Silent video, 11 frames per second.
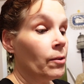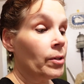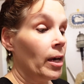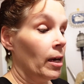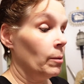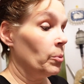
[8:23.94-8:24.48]
other
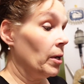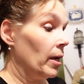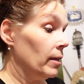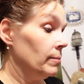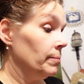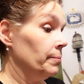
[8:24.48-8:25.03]
kind of
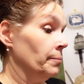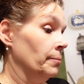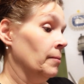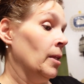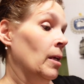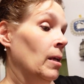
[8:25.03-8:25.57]
bread
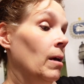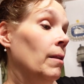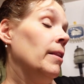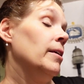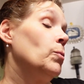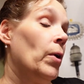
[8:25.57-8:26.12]

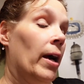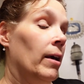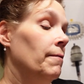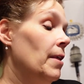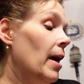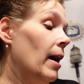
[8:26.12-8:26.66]
unless we're out
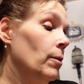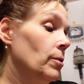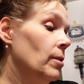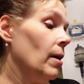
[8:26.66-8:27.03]
of the house,